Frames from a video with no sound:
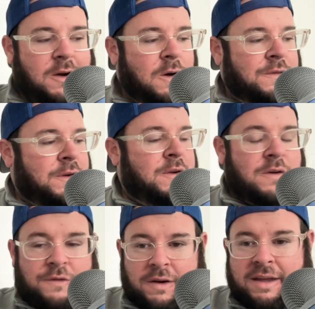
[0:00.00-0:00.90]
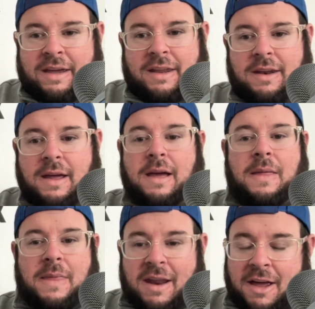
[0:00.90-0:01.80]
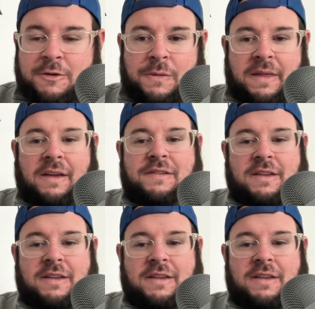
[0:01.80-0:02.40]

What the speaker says: over and over again that I do things